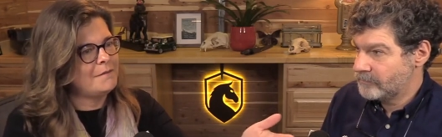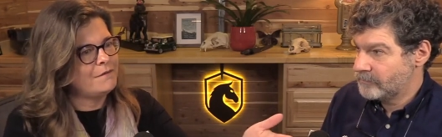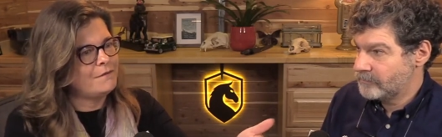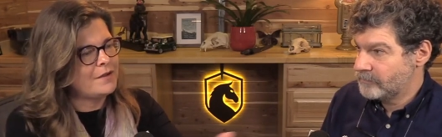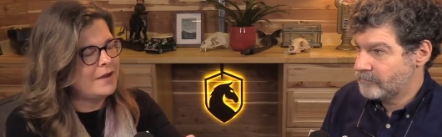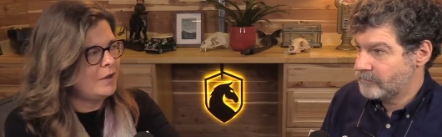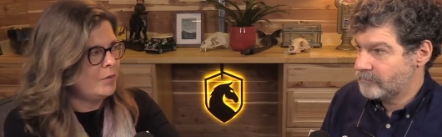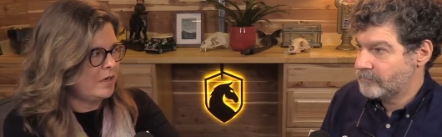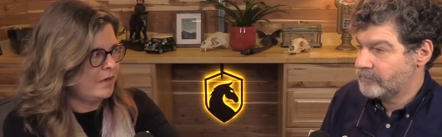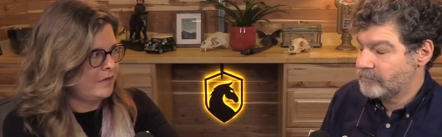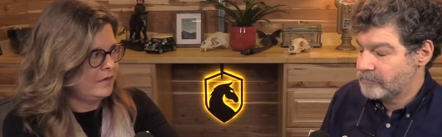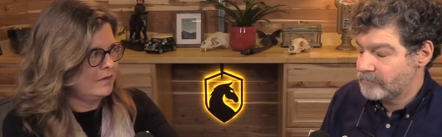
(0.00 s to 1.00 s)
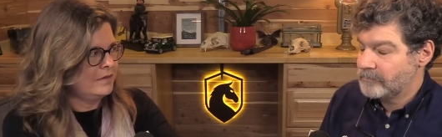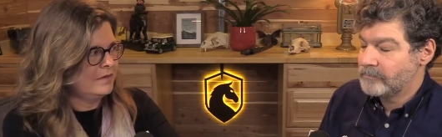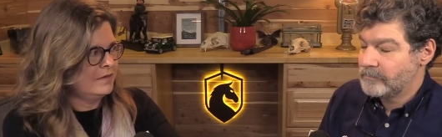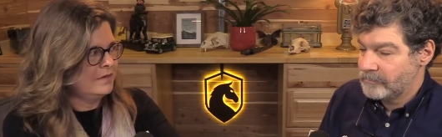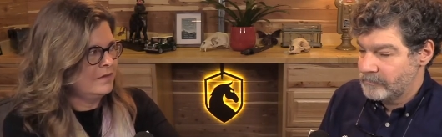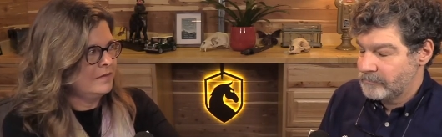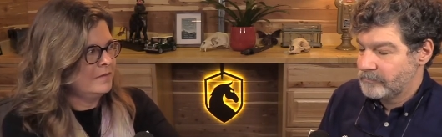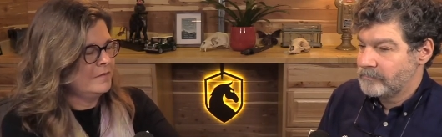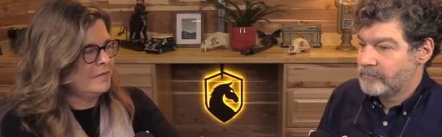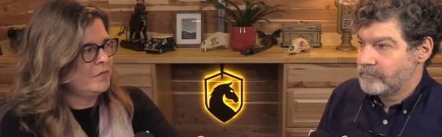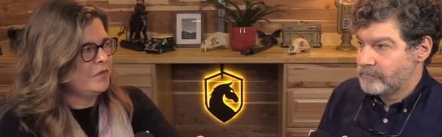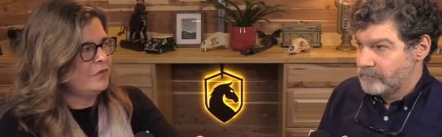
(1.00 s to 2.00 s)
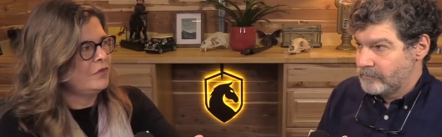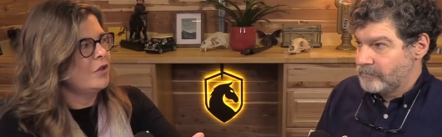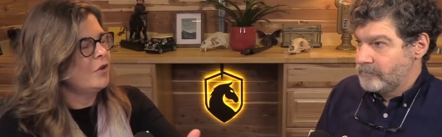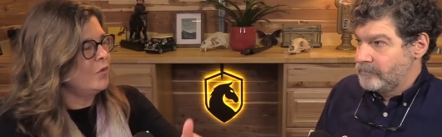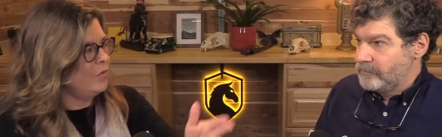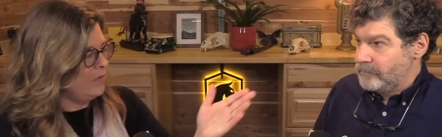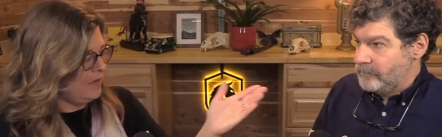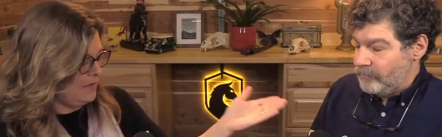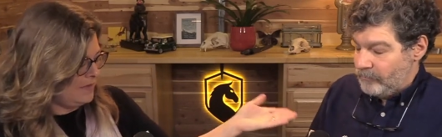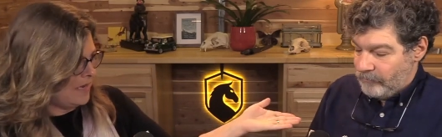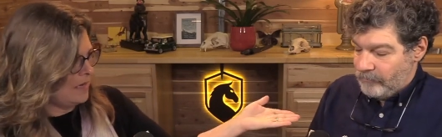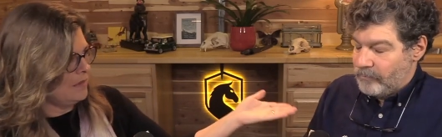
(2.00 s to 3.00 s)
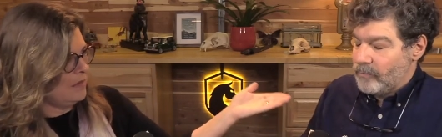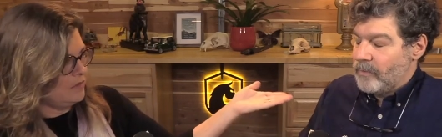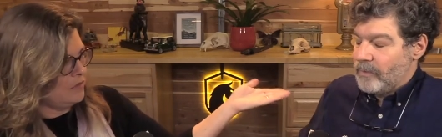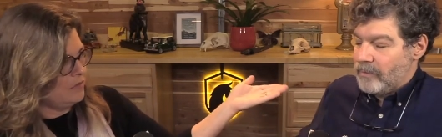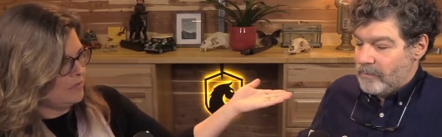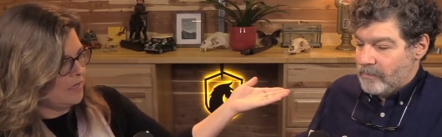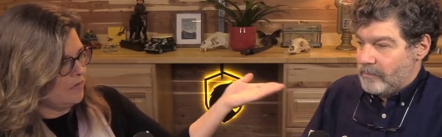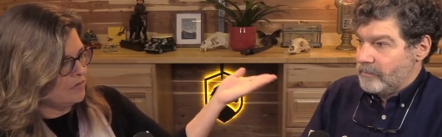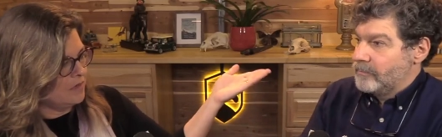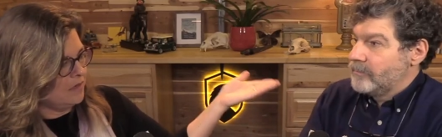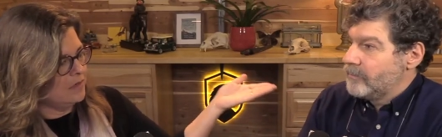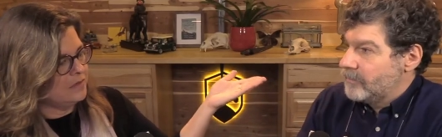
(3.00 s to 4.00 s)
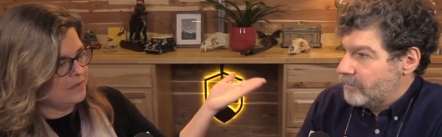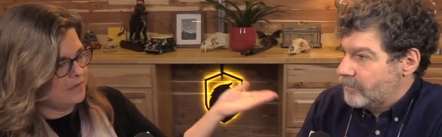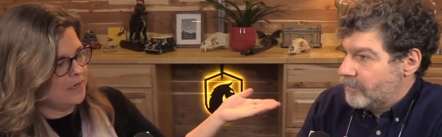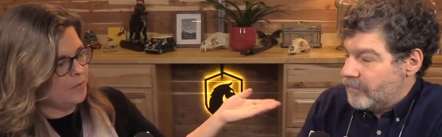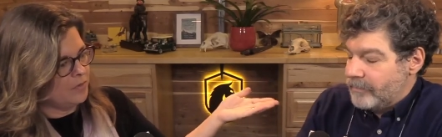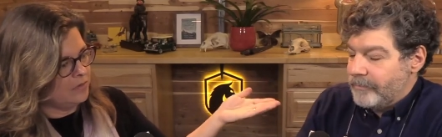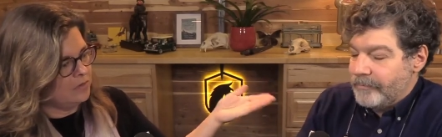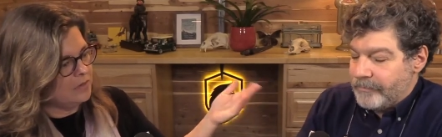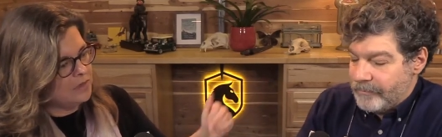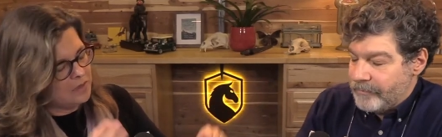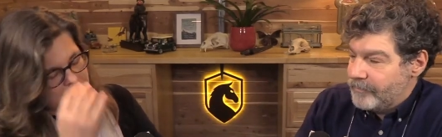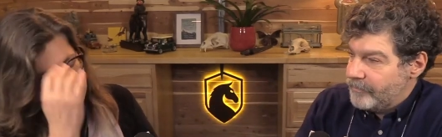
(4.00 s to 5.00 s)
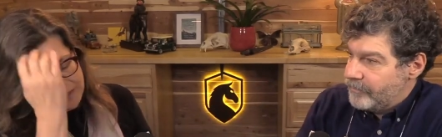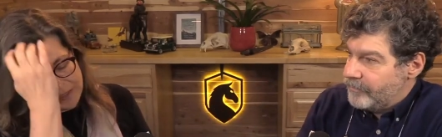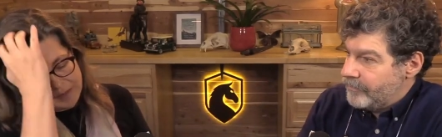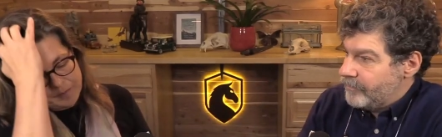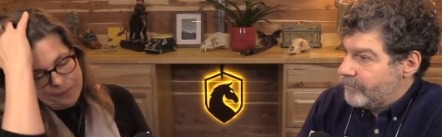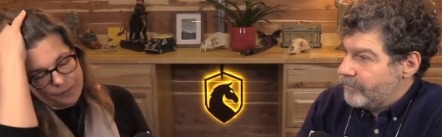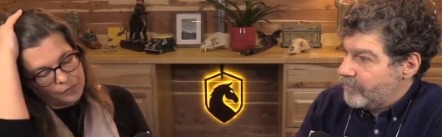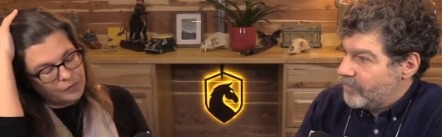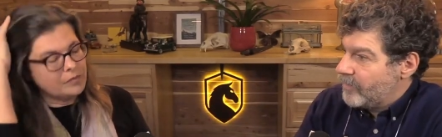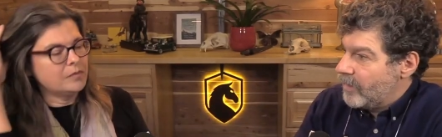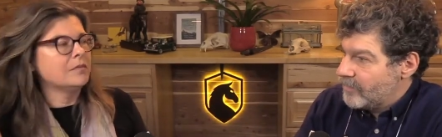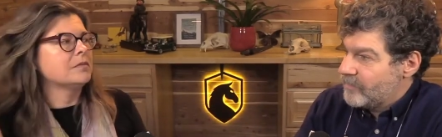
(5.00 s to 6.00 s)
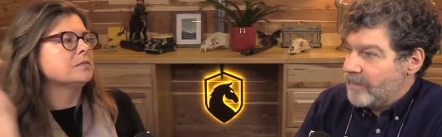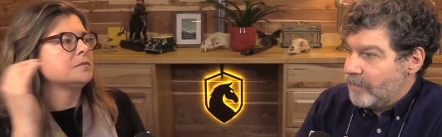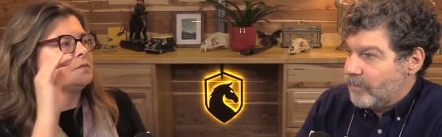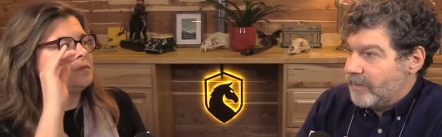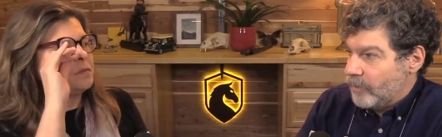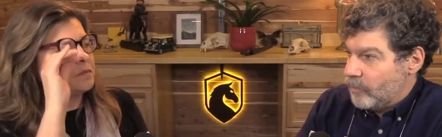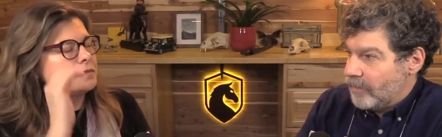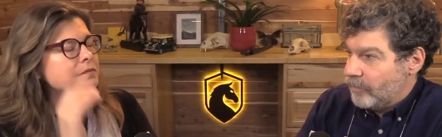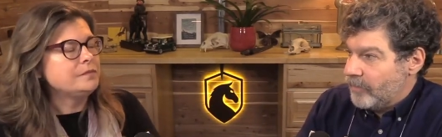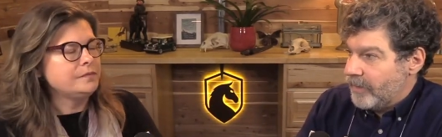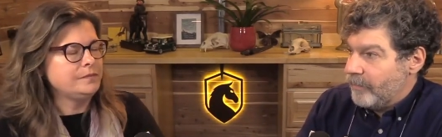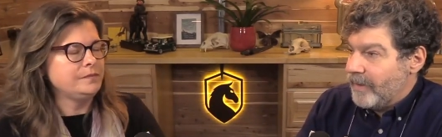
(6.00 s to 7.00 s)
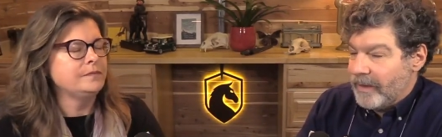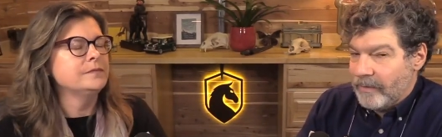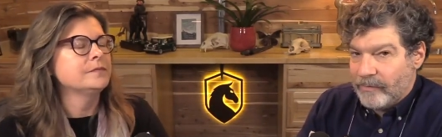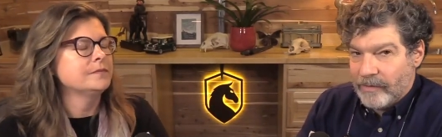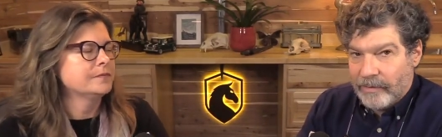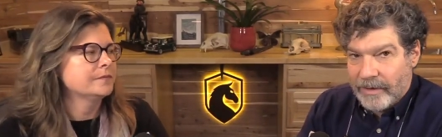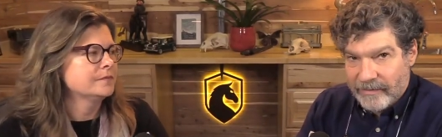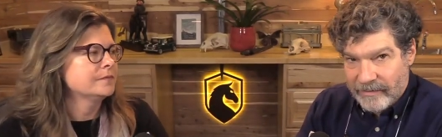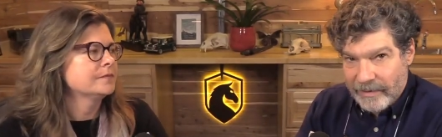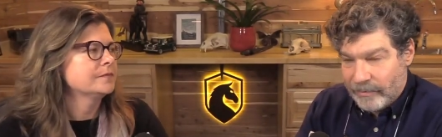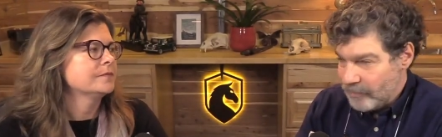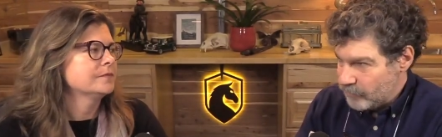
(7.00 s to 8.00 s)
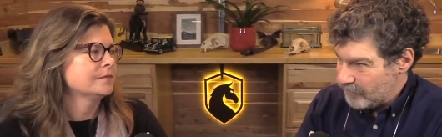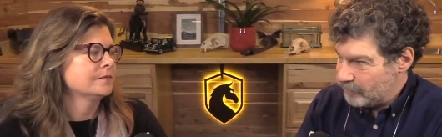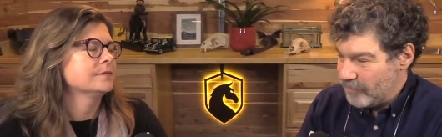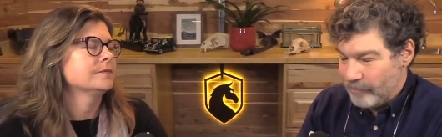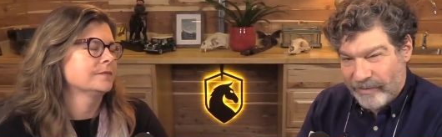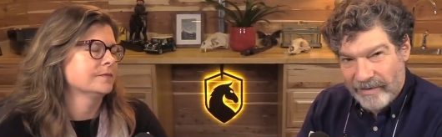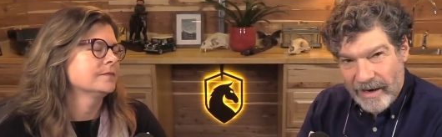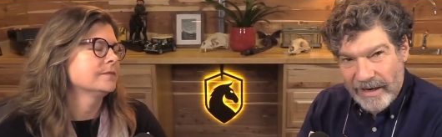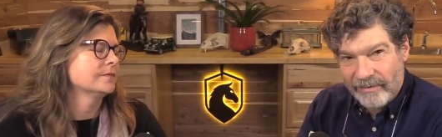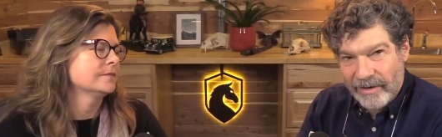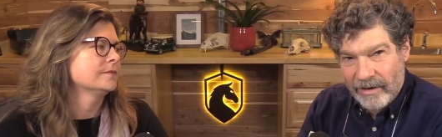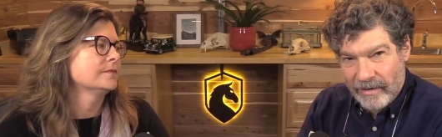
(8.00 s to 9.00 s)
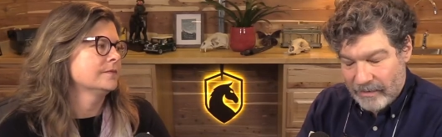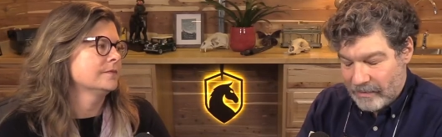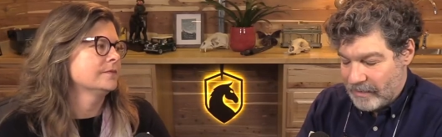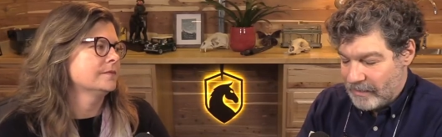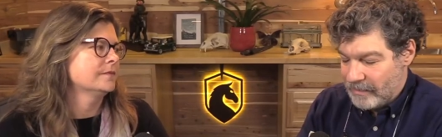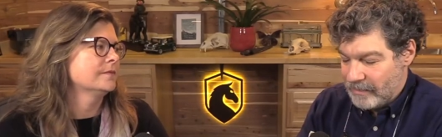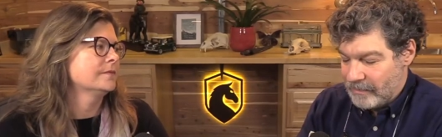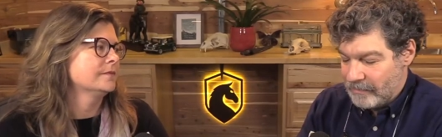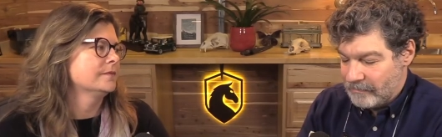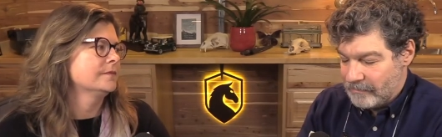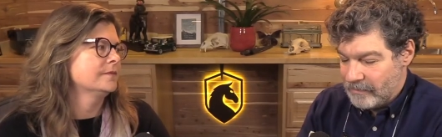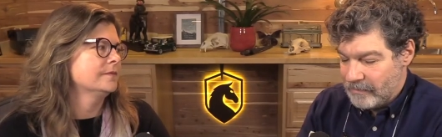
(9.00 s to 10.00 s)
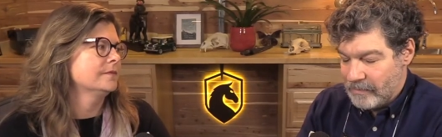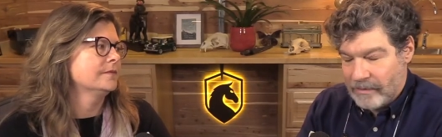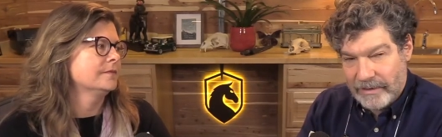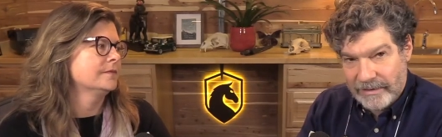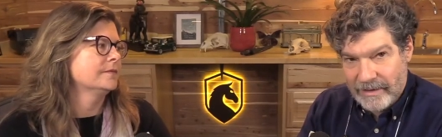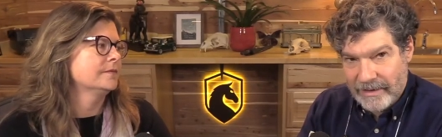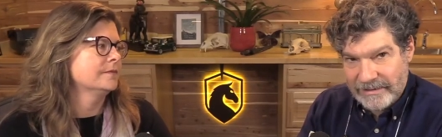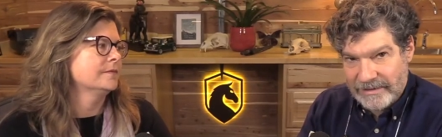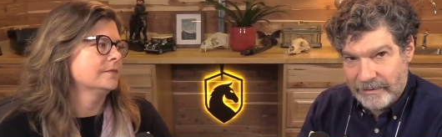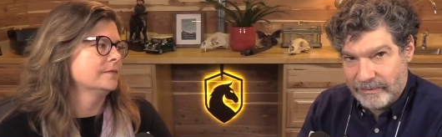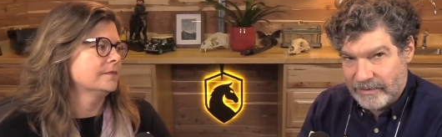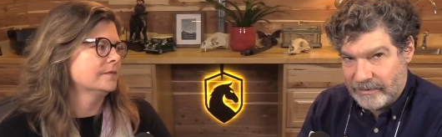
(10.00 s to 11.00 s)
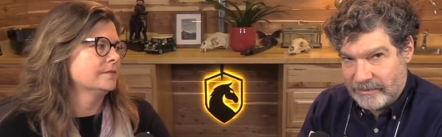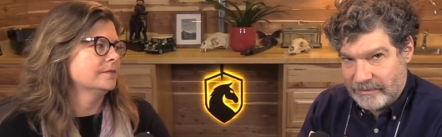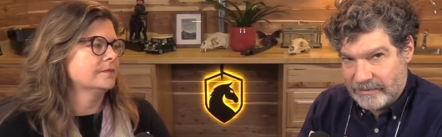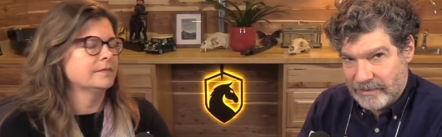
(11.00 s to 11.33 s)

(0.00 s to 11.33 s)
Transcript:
Speaker 1: finding one another. So exactly as you say, there's an unstable. Um,
Speaker 2: there's an unstable equilibrium, and so an unstable equilibrium is kind of a uh, hard concept to